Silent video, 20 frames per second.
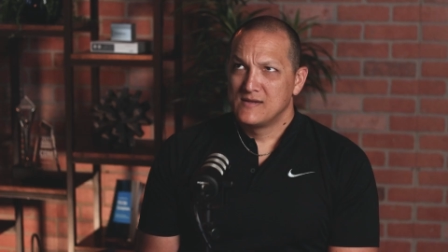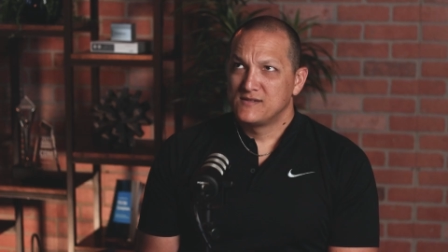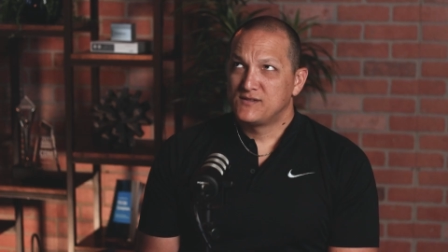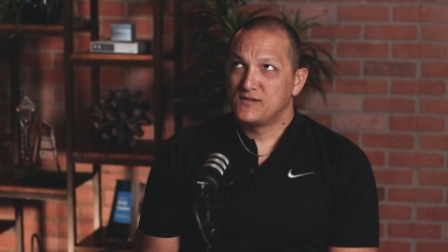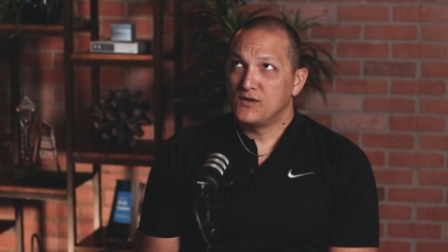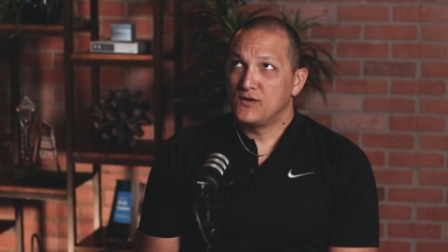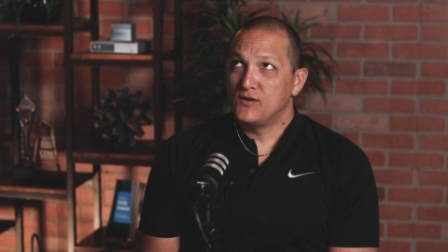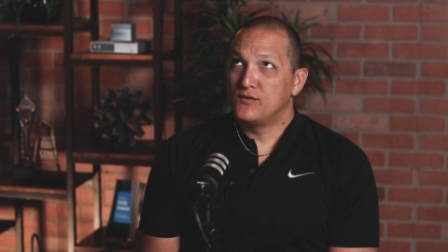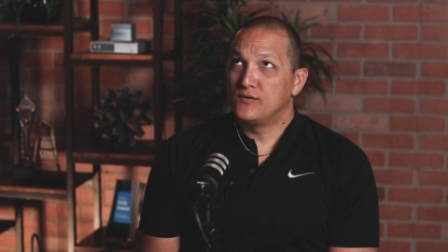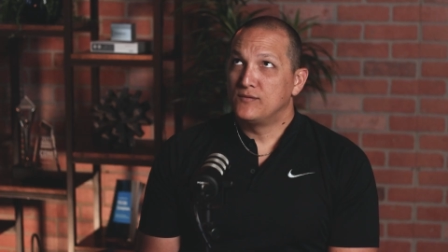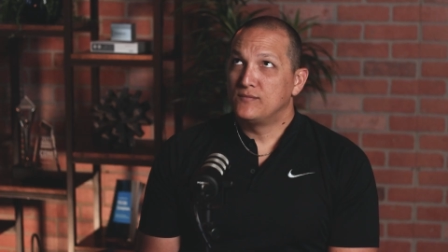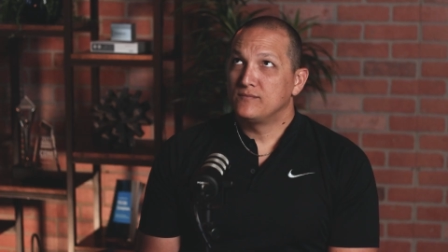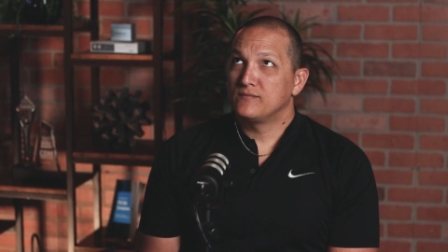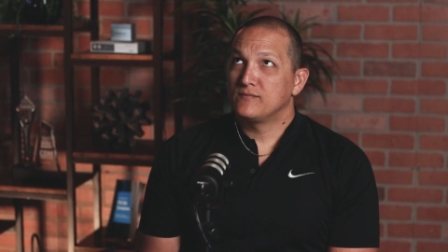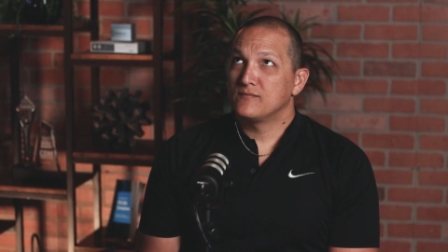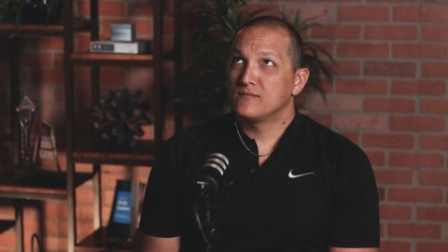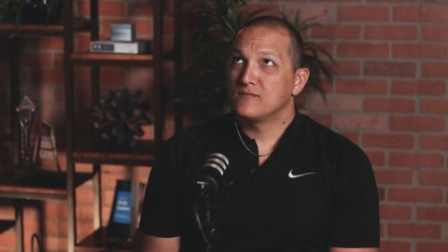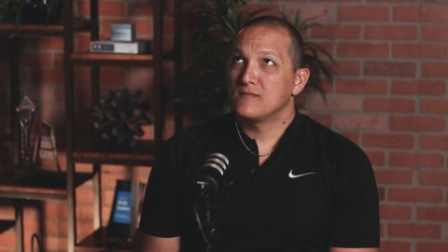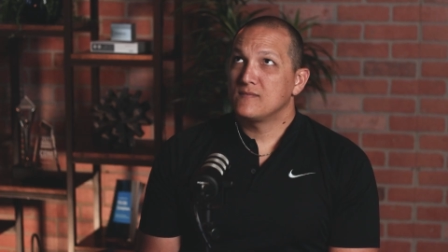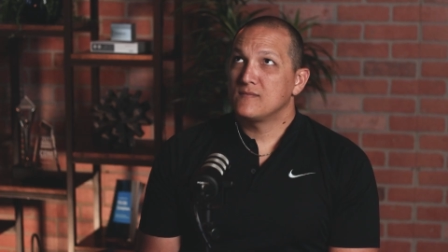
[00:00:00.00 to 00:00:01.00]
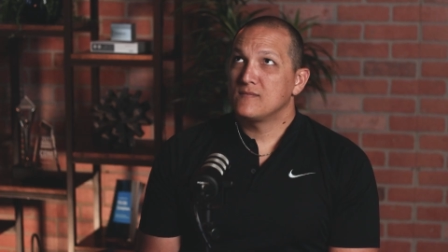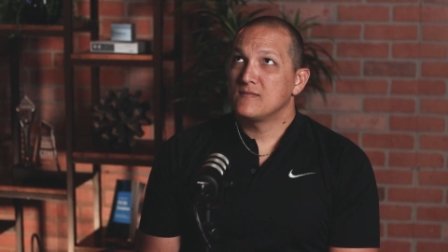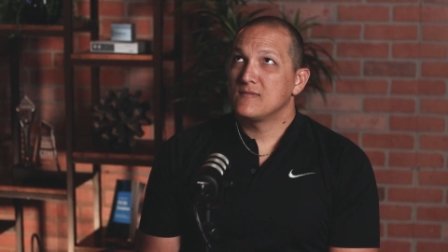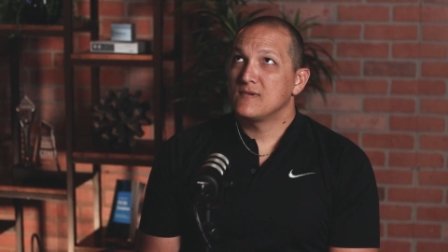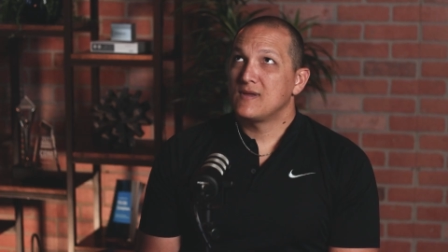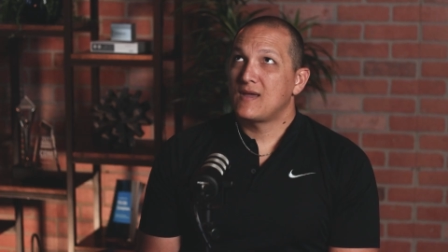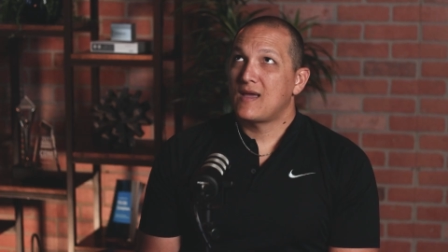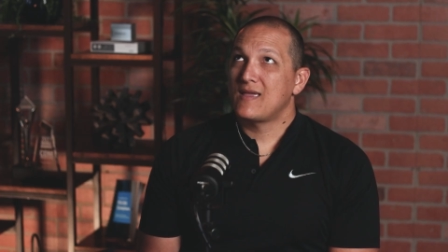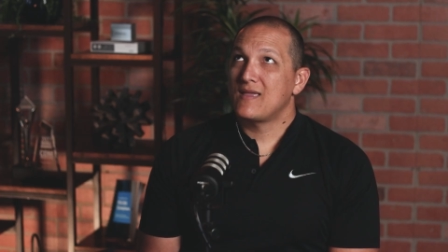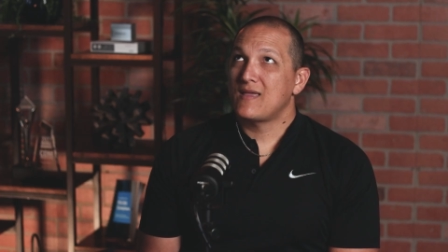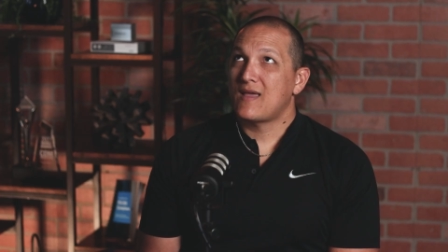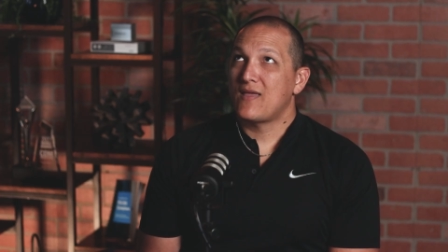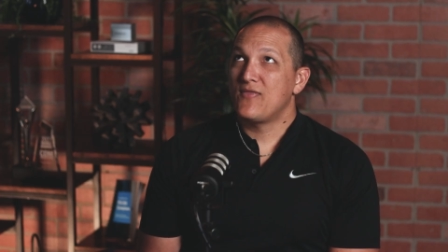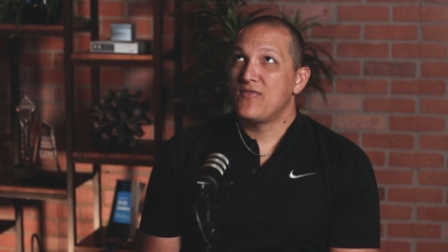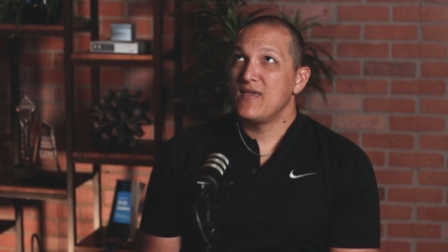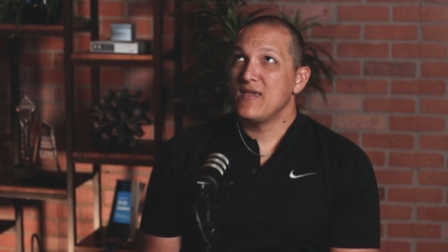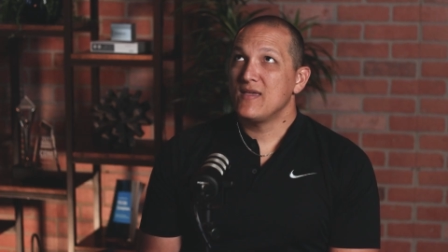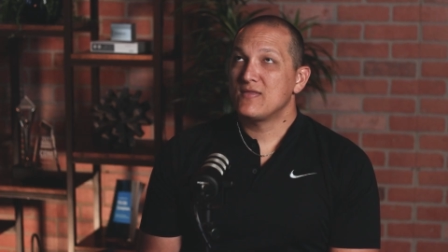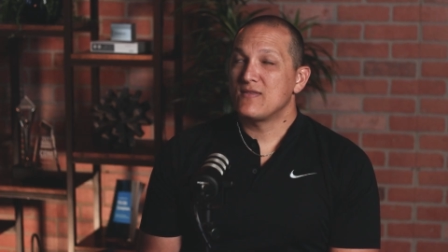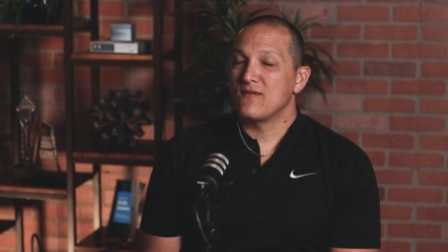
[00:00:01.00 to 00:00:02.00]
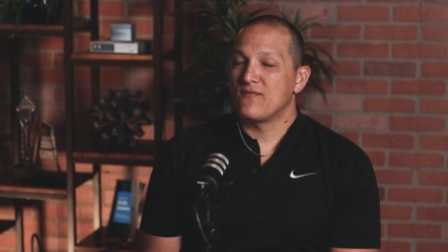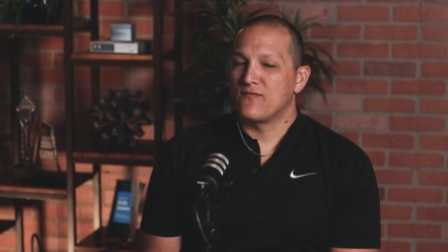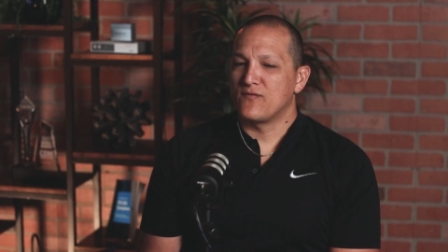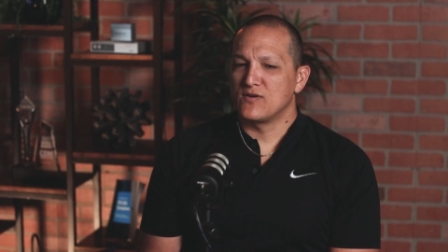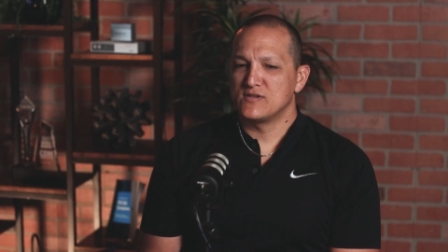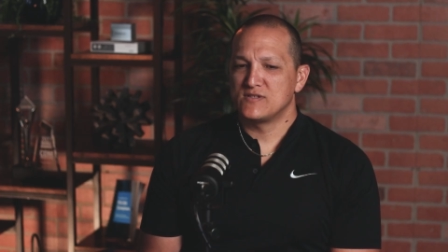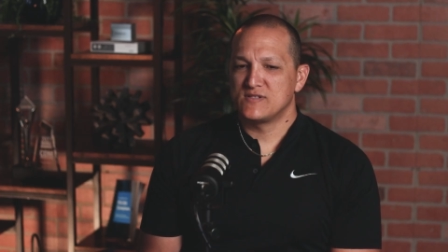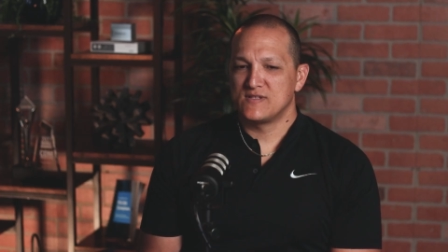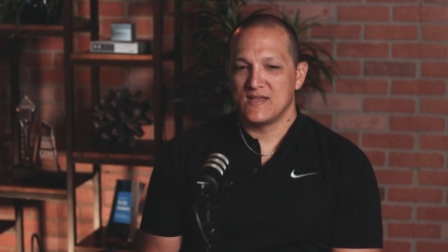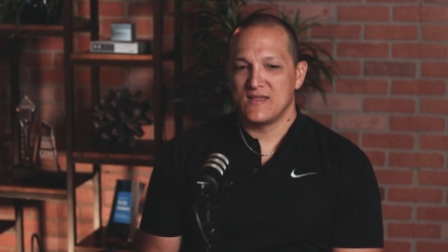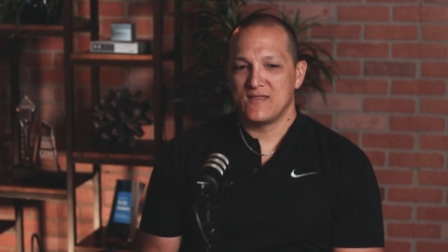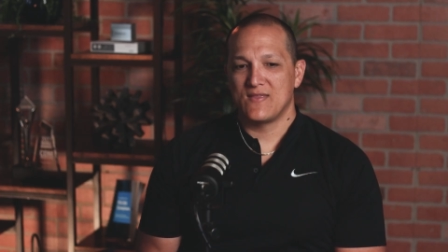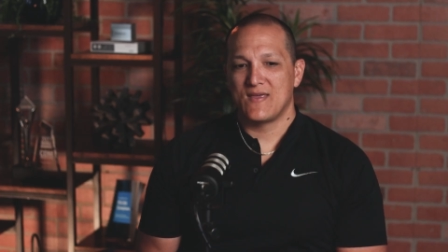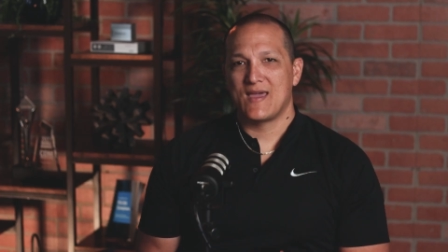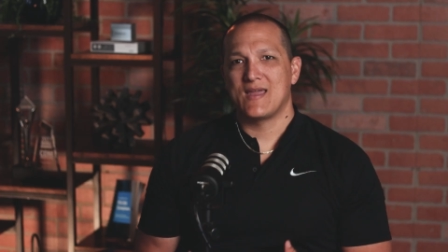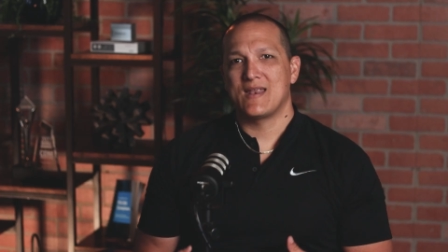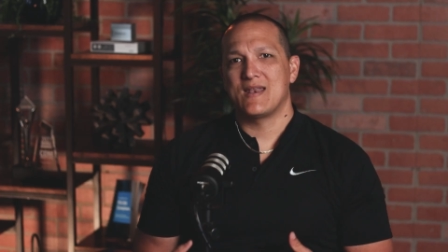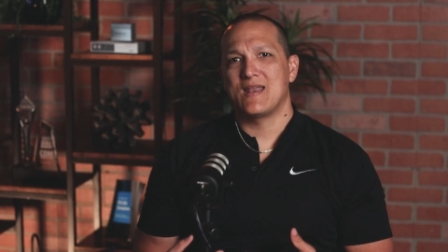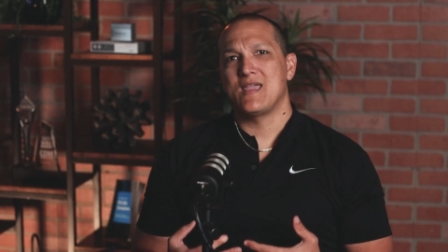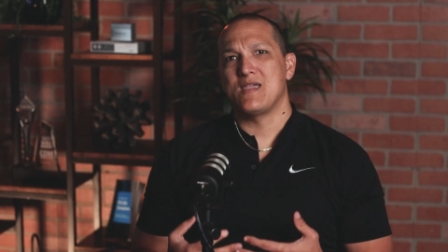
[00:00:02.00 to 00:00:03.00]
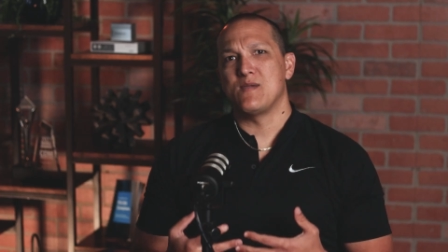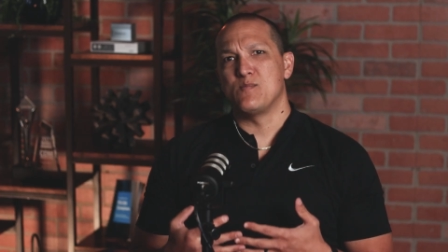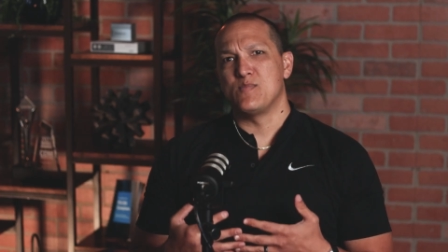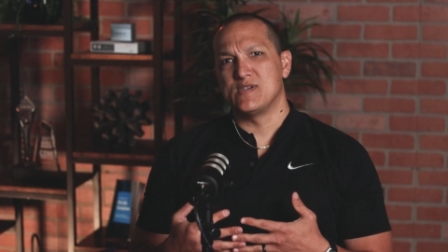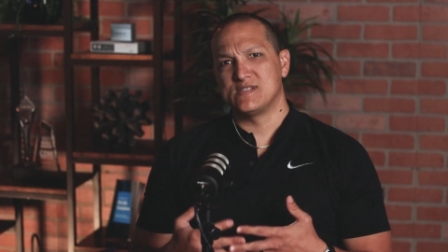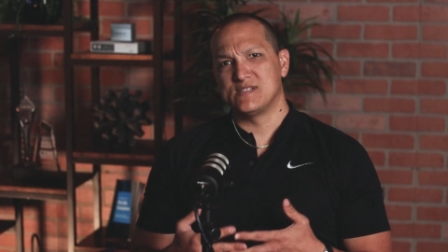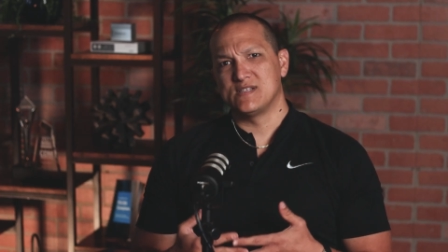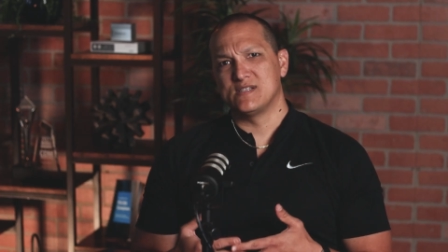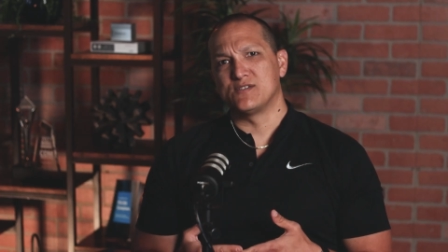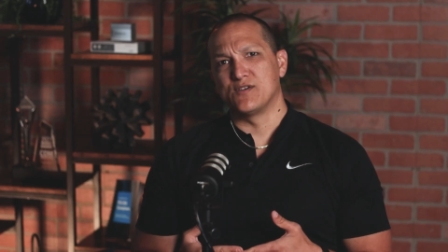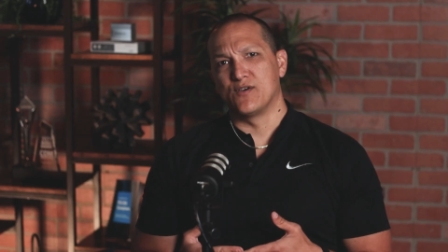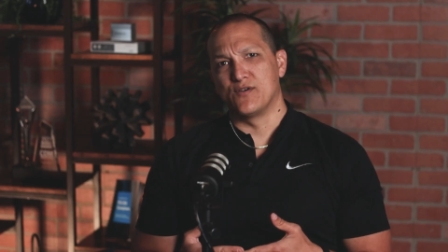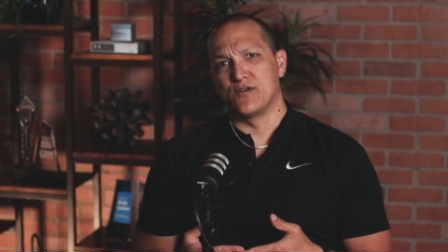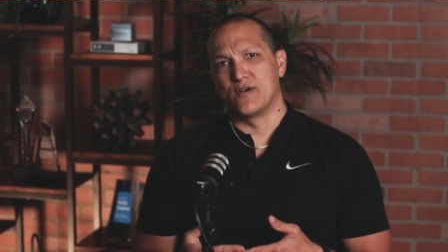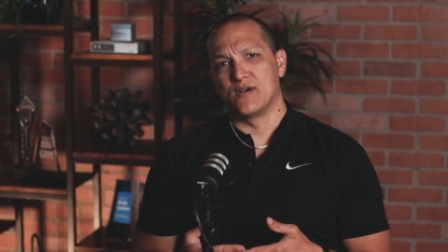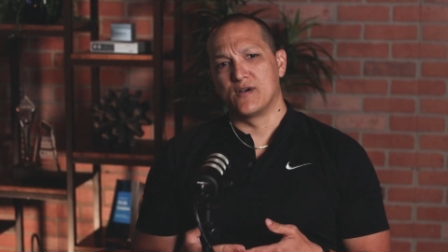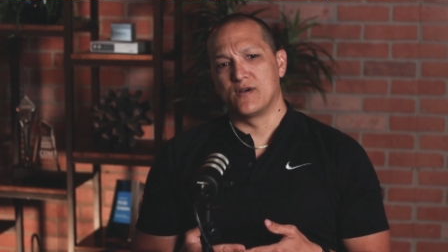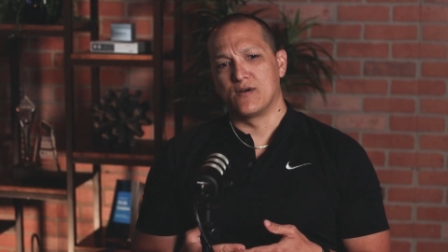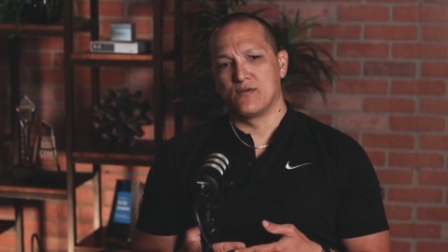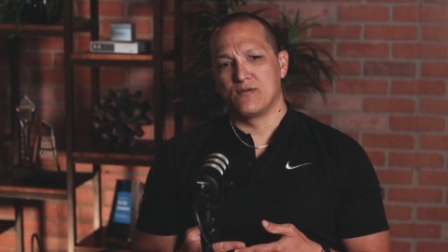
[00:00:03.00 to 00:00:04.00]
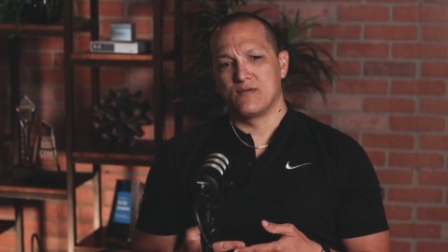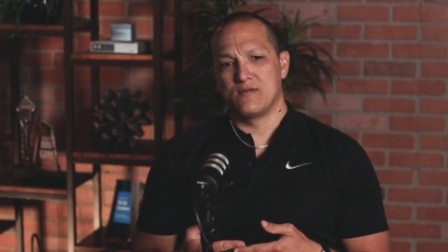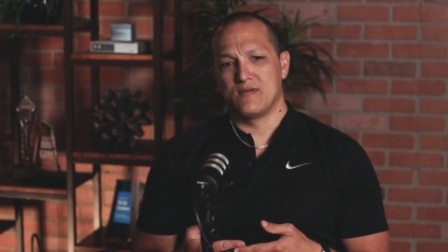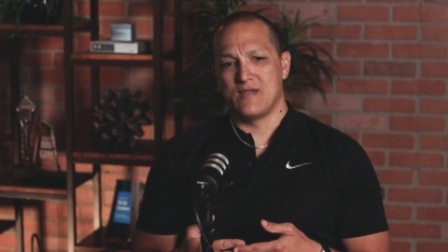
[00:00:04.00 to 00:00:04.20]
So I think the first thing that a business owner,